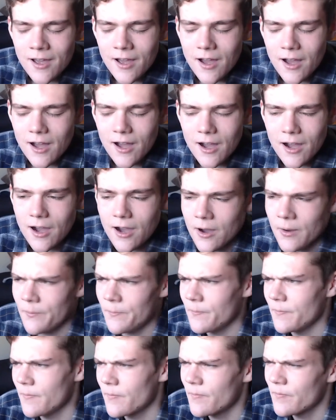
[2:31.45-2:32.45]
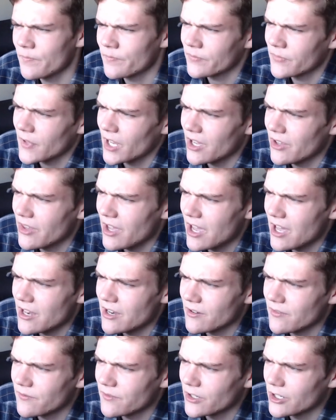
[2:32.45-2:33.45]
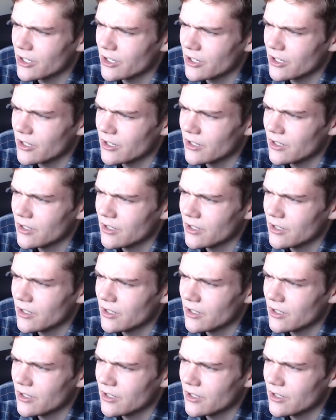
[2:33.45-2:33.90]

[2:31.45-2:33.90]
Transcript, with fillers: Um, and then for